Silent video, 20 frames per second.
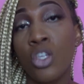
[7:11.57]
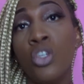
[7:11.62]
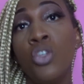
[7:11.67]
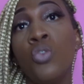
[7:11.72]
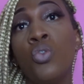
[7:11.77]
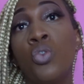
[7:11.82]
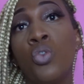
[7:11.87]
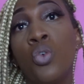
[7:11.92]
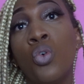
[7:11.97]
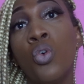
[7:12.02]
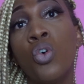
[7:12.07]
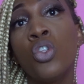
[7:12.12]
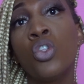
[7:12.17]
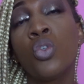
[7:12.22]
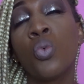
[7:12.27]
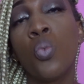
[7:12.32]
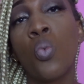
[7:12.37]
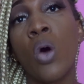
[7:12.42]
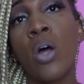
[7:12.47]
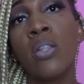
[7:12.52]
You
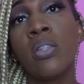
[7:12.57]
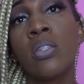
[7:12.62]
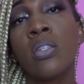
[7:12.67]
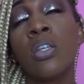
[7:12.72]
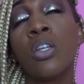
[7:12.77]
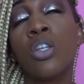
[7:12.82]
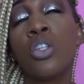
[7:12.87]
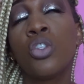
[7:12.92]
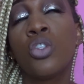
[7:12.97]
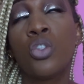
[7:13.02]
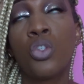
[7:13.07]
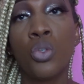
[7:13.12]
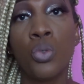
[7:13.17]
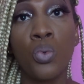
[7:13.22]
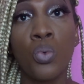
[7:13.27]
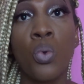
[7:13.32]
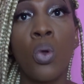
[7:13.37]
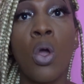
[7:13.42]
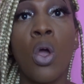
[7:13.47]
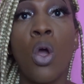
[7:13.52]
don't want
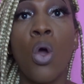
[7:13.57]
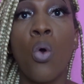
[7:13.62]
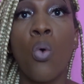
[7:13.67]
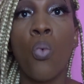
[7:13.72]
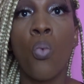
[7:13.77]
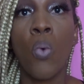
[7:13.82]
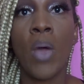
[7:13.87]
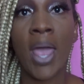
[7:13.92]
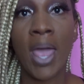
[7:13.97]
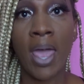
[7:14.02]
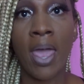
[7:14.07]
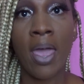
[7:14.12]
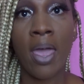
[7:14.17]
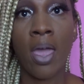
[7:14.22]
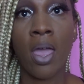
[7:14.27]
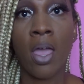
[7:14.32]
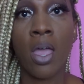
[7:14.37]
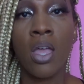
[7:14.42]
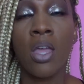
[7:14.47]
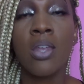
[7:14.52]
to
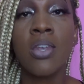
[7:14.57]
wear